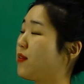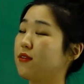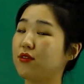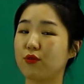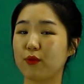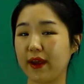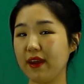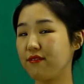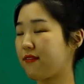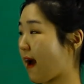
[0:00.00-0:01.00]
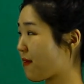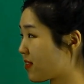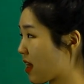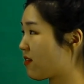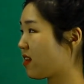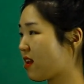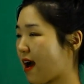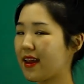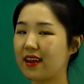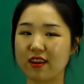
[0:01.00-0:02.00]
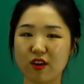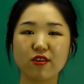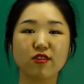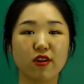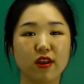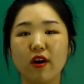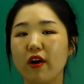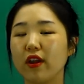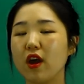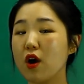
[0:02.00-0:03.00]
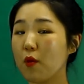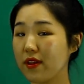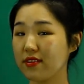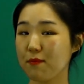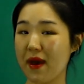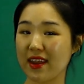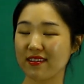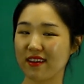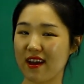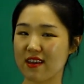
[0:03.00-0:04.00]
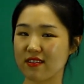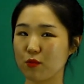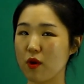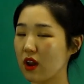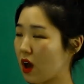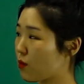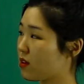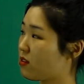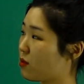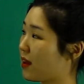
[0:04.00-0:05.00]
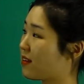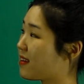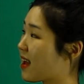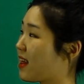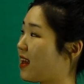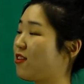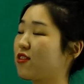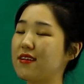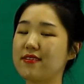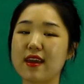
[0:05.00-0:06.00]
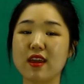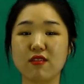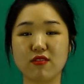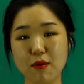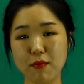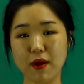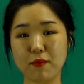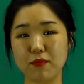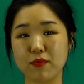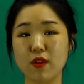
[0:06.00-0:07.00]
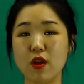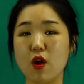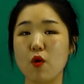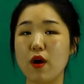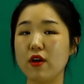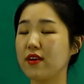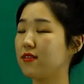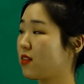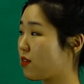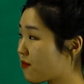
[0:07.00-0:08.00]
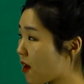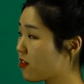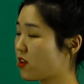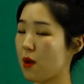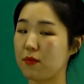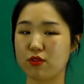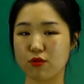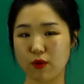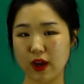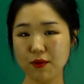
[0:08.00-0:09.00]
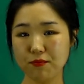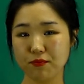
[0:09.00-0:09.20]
is 3, 5, 7, 9, and it goes on and on. What is the pattern, guys? What are we doing to get each consecutive number? Well, you can see that the first term is 3,